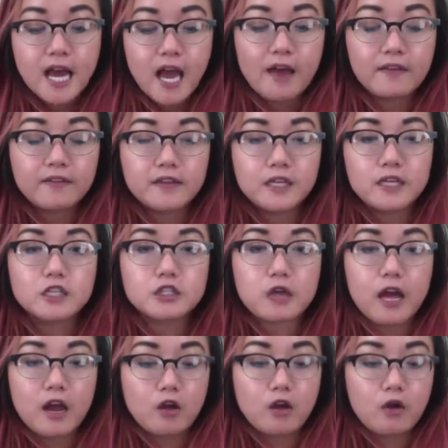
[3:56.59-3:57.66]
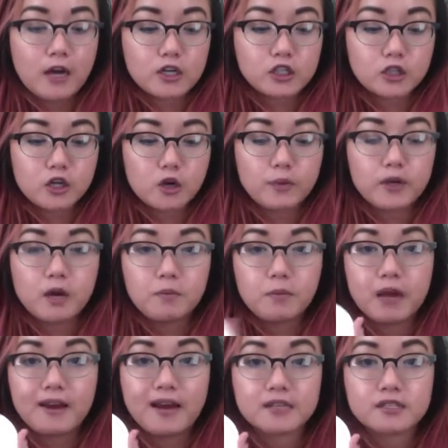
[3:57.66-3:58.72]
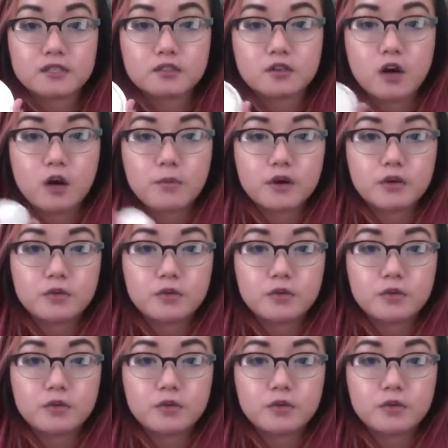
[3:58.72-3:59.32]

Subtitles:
and these you actually open up, and it has a stopper,